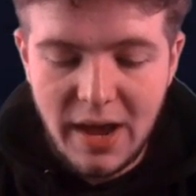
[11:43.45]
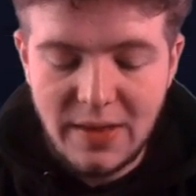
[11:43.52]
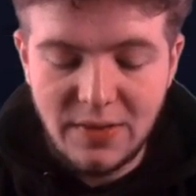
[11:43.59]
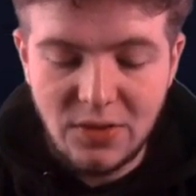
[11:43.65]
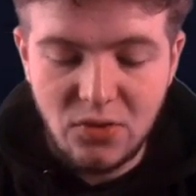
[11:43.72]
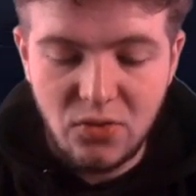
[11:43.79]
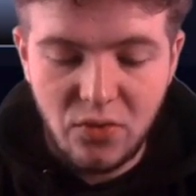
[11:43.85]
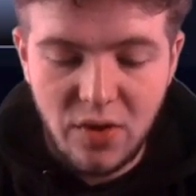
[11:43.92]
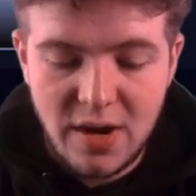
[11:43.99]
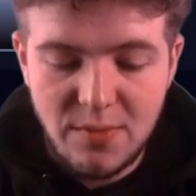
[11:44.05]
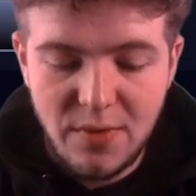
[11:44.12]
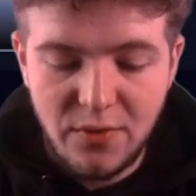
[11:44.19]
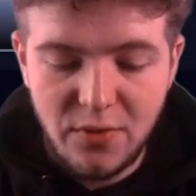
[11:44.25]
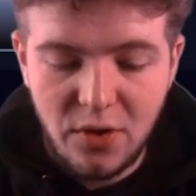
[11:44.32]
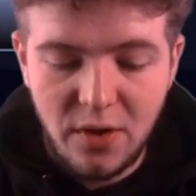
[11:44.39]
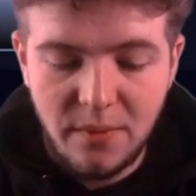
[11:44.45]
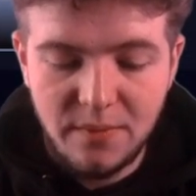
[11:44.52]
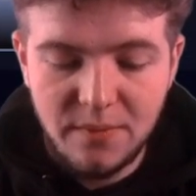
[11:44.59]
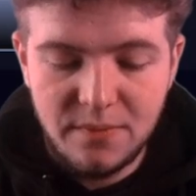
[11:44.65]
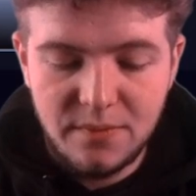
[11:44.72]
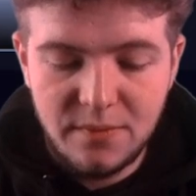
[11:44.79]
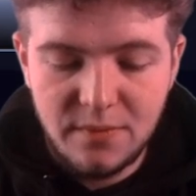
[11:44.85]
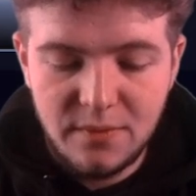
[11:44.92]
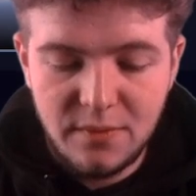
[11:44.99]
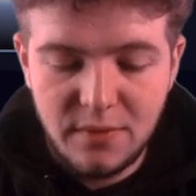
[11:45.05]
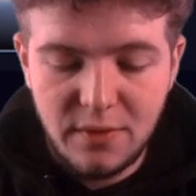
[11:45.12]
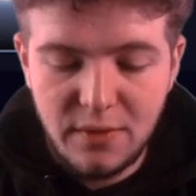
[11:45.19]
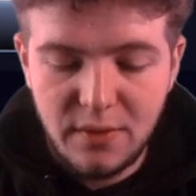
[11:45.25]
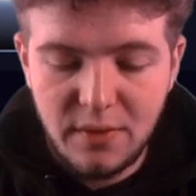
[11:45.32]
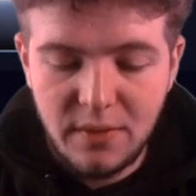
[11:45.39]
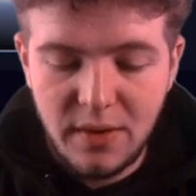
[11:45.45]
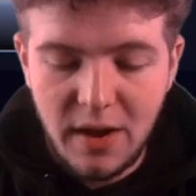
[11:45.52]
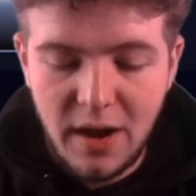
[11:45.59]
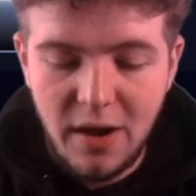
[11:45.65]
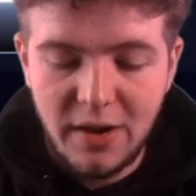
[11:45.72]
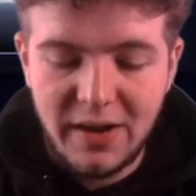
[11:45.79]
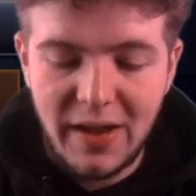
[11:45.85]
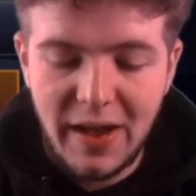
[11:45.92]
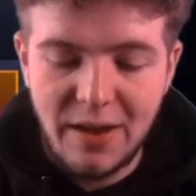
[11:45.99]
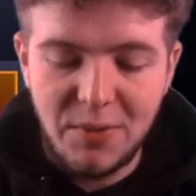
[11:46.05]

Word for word: in the green, we've got... Okay,